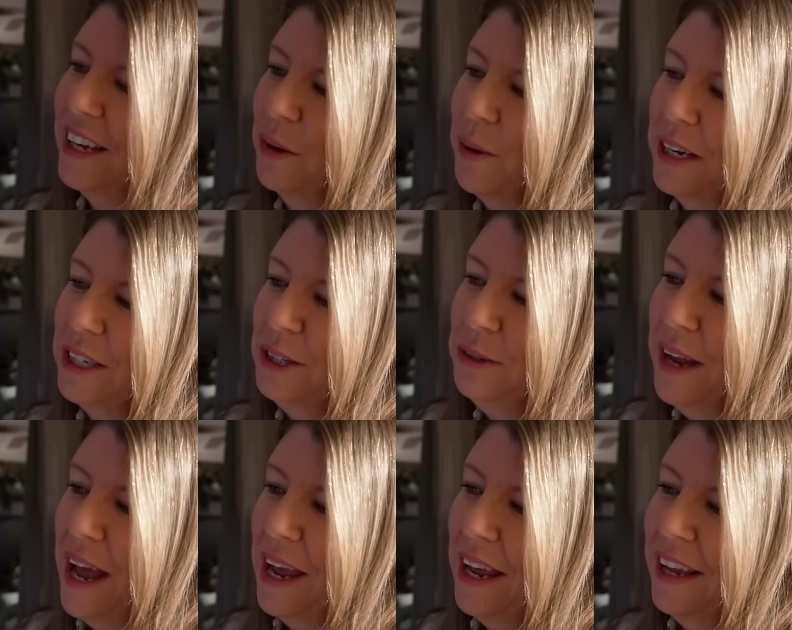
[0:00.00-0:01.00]
quick
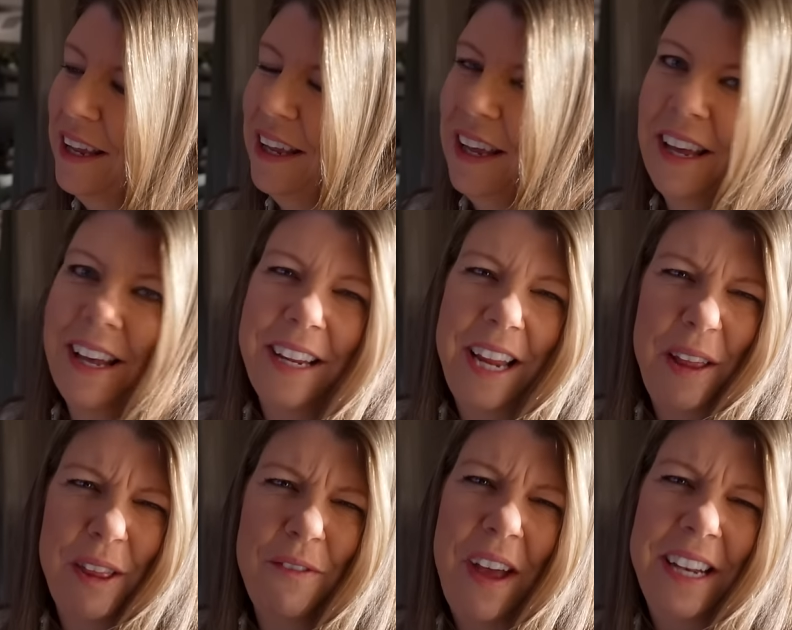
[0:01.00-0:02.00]
2-day get
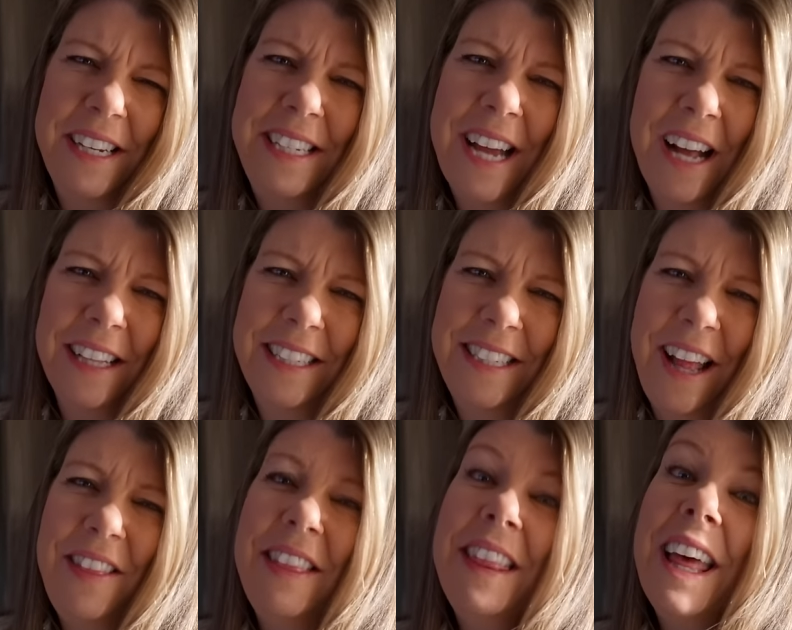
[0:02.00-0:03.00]
in the van to Dallas,
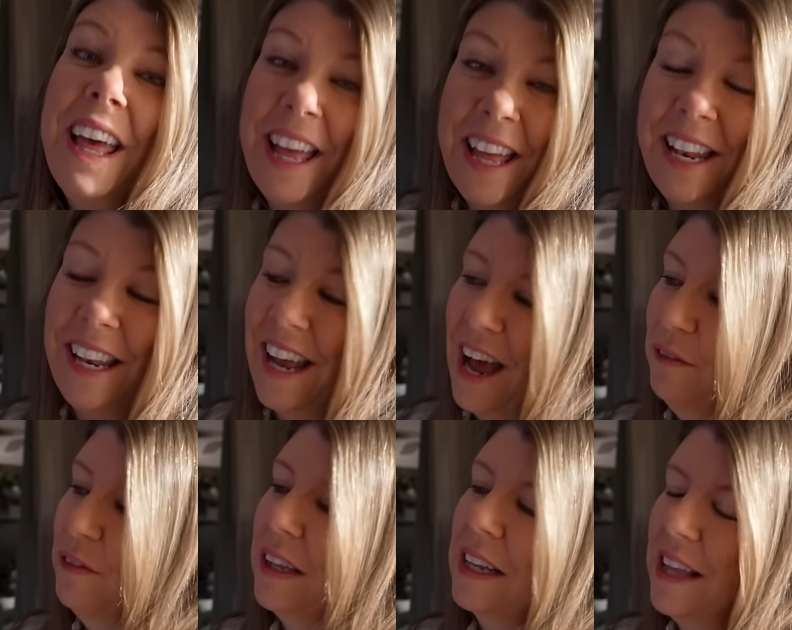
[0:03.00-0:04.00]
and then I
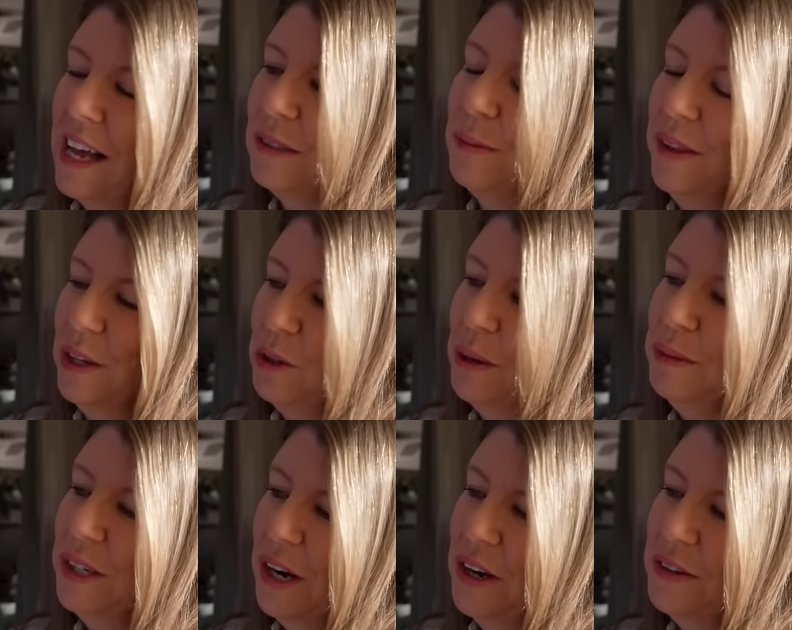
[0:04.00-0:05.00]
feel like that's when the trip
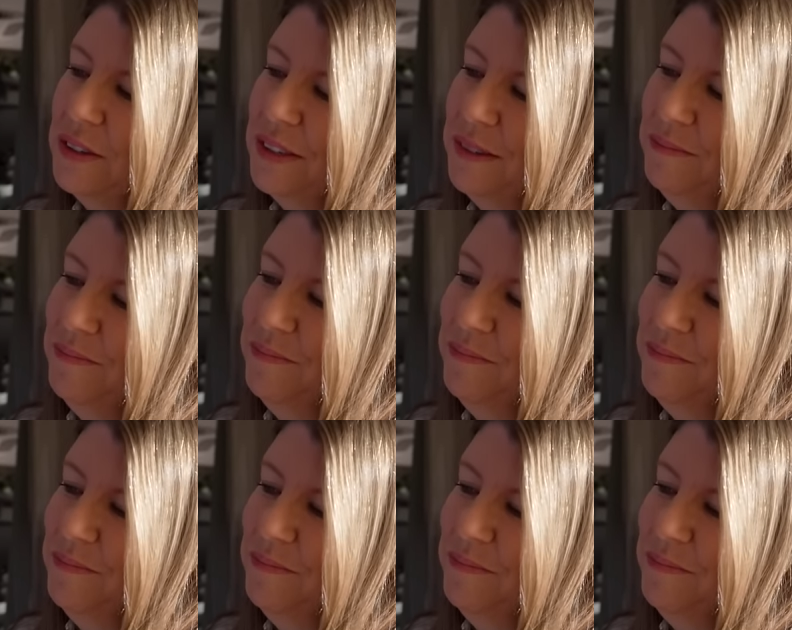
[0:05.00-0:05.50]
starts.